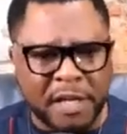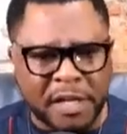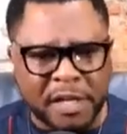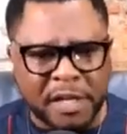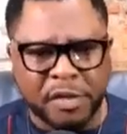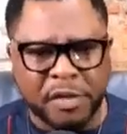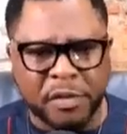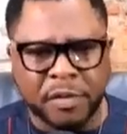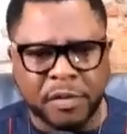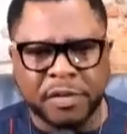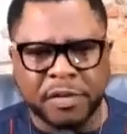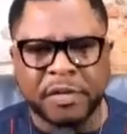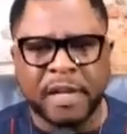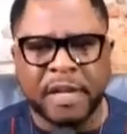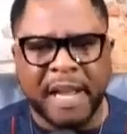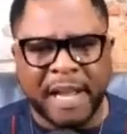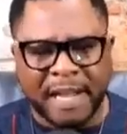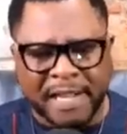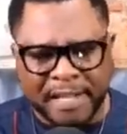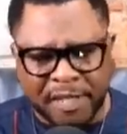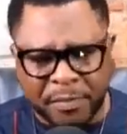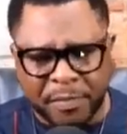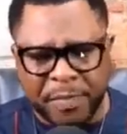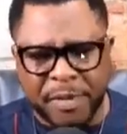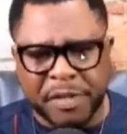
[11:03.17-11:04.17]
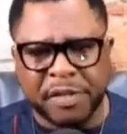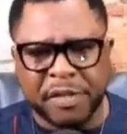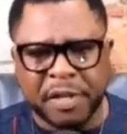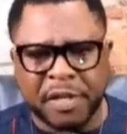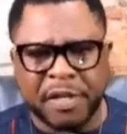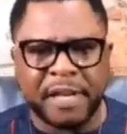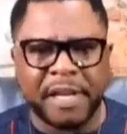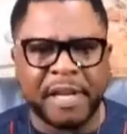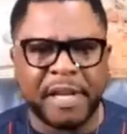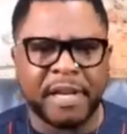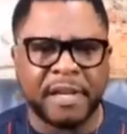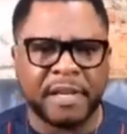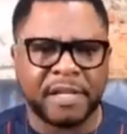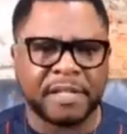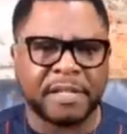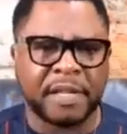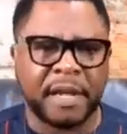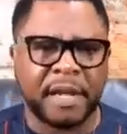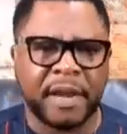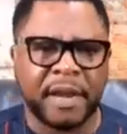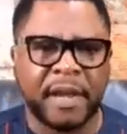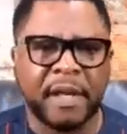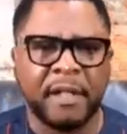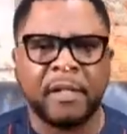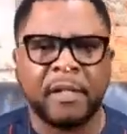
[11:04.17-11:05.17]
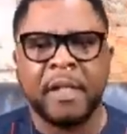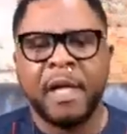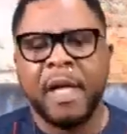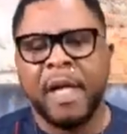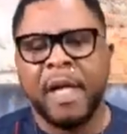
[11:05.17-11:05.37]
issues, especially in the Sahel,